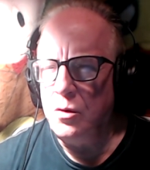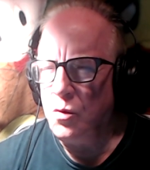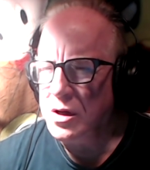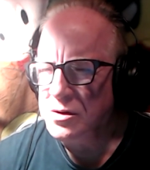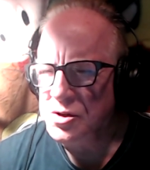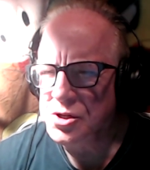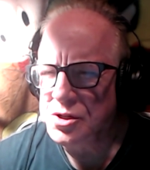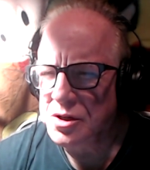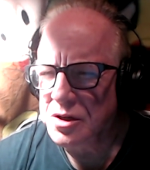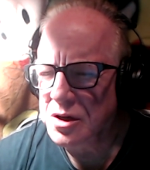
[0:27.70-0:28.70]

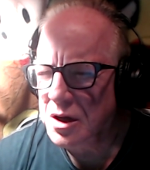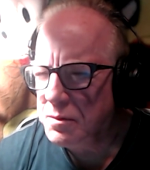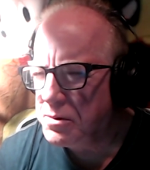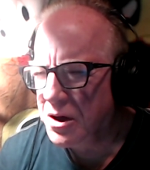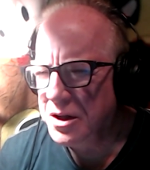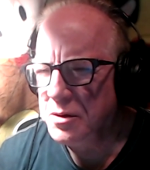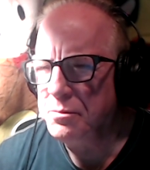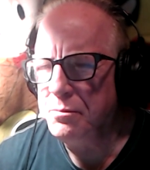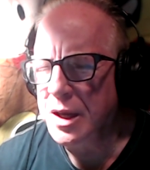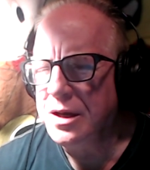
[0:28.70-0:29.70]
Once upon a
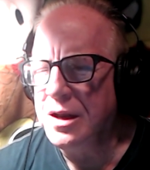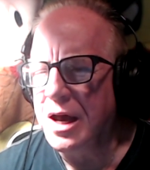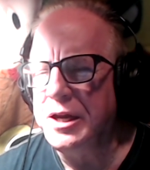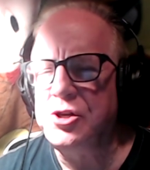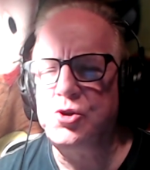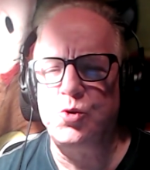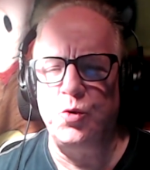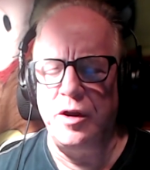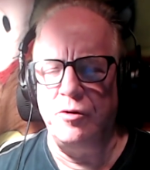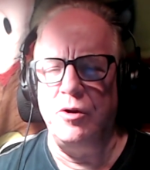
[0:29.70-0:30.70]
midnight
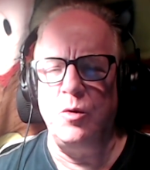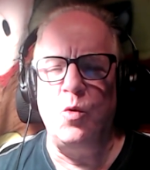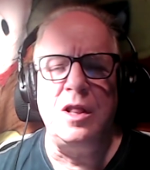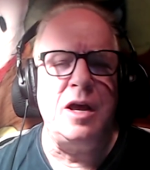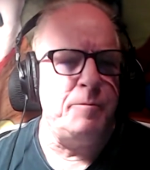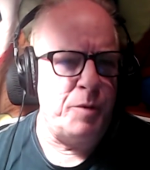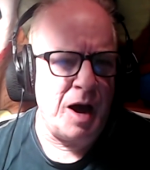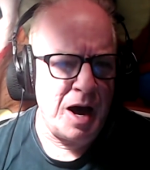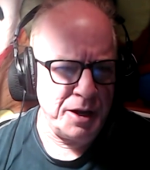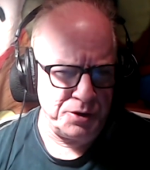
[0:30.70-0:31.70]
dreary, while I
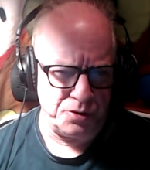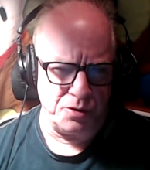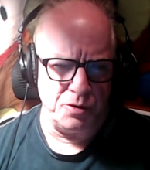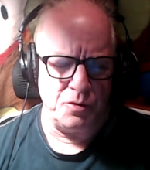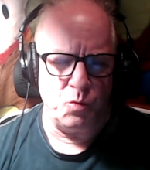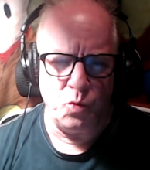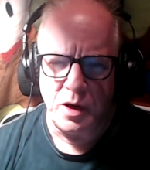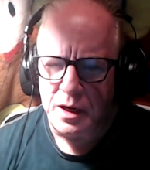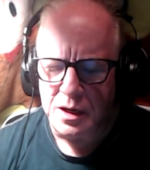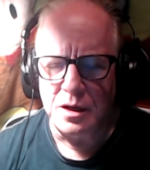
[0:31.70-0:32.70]
pondered,
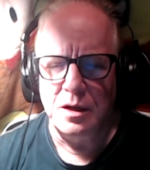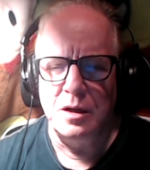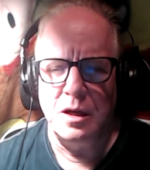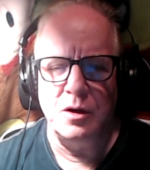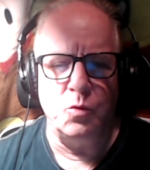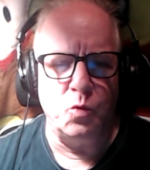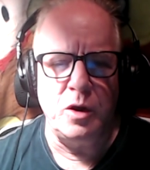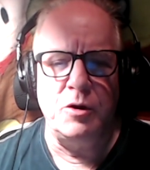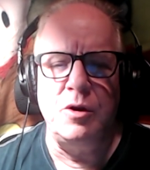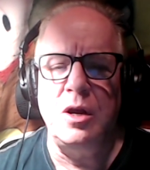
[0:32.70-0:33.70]
weak and
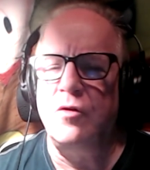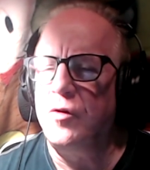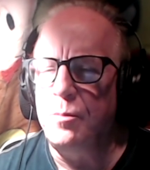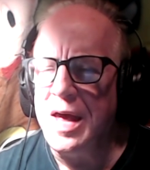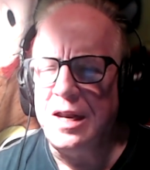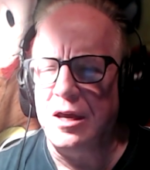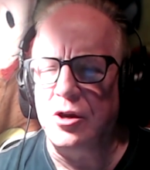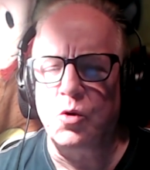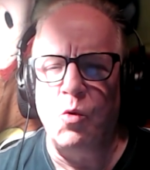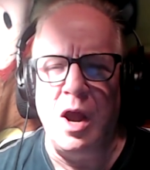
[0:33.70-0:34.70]
weary, over many a
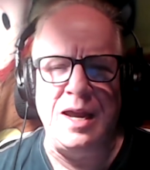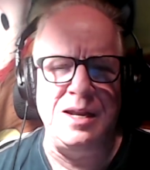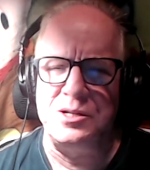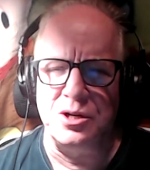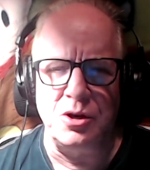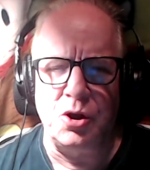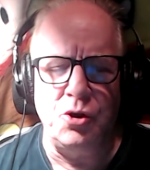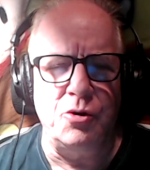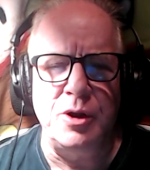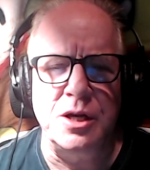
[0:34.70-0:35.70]
quaint and
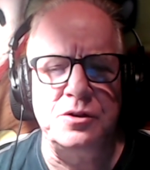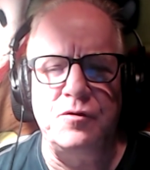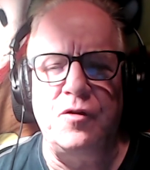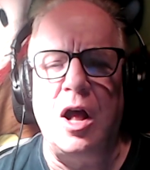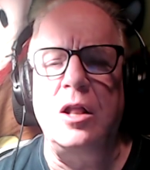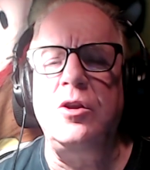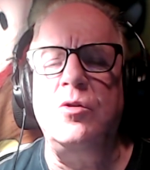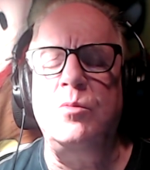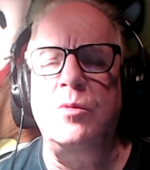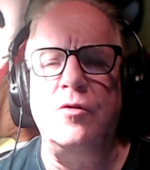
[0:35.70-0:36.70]
curious
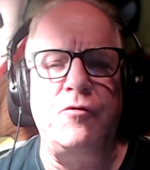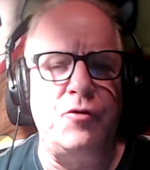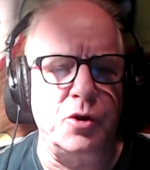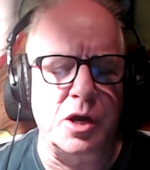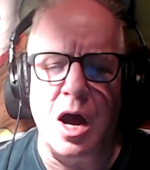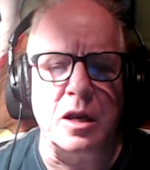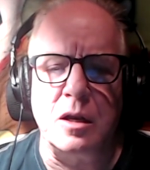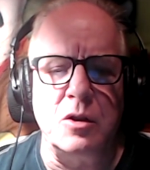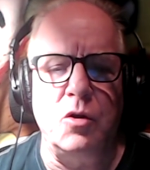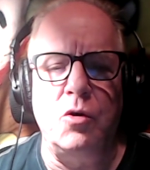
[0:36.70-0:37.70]
volume of
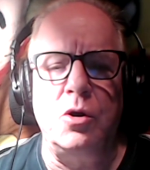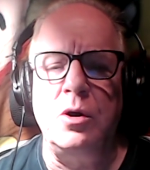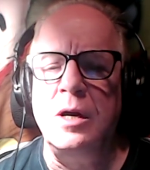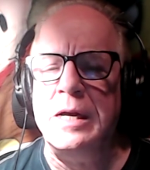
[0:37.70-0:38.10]
forgotten lore,